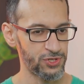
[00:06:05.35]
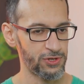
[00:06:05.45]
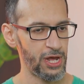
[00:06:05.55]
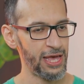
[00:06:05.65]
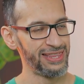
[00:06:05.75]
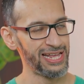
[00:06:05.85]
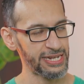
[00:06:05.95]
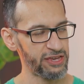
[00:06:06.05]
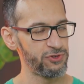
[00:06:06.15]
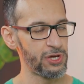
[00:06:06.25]
So they'll
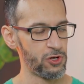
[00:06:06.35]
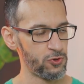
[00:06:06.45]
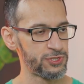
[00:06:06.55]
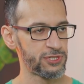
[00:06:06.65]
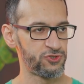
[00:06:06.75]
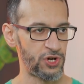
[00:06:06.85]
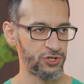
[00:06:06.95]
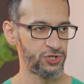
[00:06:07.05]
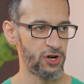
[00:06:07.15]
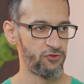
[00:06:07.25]
give you a loose
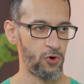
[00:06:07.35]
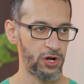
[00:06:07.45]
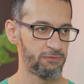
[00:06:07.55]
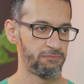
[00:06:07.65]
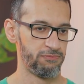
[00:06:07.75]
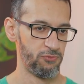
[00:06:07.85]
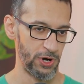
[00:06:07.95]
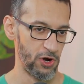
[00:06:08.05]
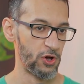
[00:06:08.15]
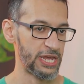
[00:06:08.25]
structure of what
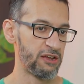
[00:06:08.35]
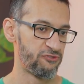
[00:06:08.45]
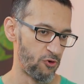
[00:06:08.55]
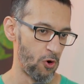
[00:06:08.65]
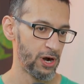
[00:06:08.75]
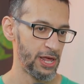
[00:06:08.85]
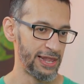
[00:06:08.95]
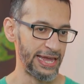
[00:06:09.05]
we're looking for.